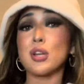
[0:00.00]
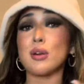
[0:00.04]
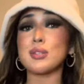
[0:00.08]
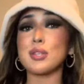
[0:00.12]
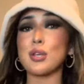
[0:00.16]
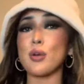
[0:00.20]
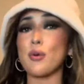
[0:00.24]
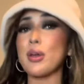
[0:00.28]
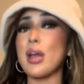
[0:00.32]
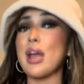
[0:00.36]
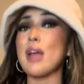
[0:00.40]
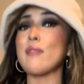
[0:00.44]
I was
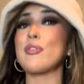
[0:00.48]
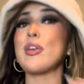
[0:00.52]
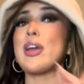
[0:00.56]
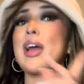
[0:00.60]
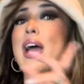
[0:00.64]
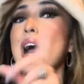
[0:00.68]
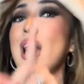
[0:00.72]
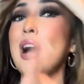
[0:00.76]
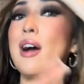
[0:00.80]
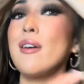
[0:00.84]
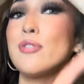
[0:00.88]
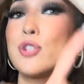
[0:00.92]
like, okay, if they
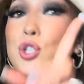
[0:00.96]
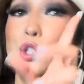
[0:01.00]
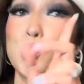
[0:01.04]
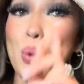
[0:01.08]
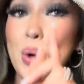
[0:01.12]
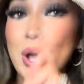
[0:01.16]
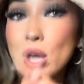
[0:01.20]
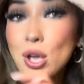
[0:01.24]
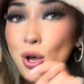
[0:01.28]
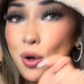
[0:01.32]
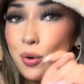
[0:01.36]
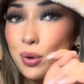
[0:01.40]
have
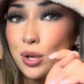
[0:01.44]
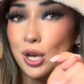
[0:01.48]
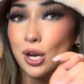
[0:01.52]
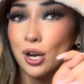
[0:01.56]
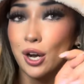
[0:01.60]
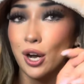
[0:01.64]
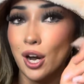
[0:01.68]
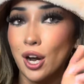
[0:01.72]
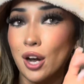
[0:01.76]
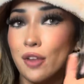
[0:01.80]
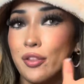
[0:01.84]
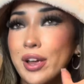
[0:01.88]
Joico
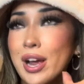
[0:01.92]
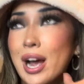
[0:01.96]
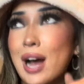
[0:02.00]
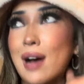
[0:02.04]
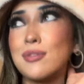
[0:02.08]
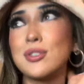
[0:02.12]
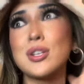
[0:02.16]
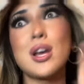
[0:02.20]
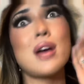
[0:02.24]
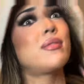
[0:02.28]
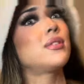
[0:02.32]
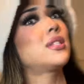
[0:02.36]
here, they
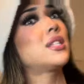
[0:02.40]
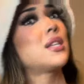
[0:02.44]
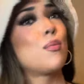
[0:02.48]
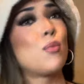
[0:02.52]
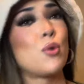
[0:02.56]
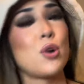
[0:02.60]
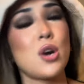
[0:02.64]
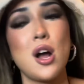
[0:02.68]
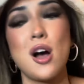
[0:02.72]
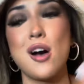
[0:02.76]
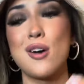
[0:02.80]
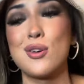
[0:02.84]
have to have it
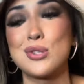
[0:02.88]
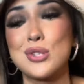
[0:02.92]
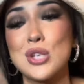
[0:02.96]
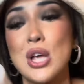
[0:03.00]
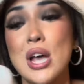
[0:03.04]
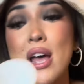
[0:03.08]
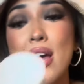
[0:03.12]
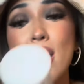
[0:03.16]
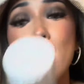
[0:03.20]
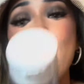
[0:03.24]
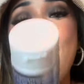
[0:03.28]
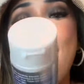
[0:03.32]
somewhere else.
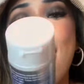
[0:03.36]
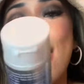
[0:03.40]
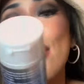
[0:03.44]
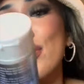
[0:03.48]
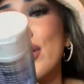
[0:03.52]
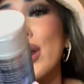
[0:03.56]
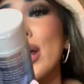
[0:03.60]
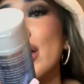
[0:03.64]
And then